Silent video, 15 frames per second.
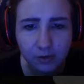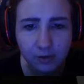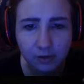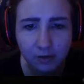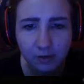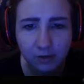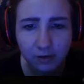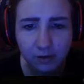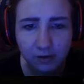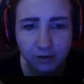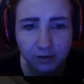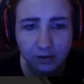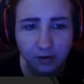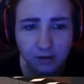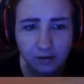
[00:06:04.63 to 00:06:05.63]
use a lot
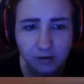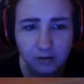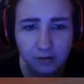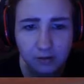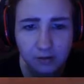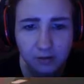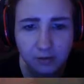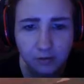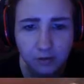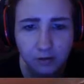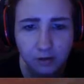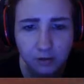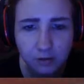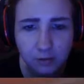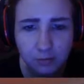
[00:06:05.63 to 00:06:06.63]
of textures
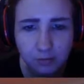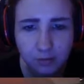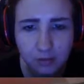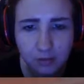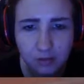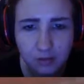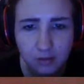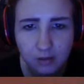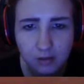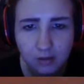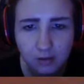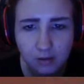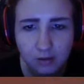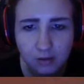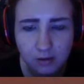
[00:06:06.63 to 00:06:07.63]
from...
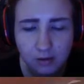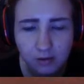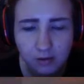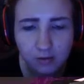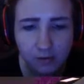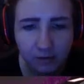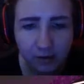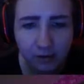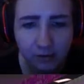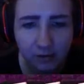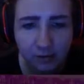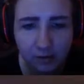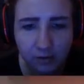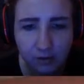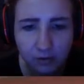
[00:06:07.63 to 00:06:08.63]
There's textures
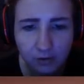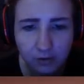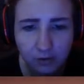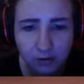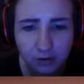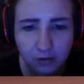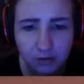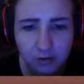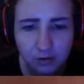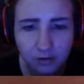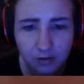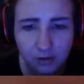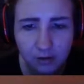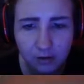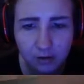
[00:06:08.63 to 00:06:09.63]
included
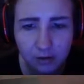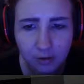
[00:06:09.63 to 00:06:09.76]
in,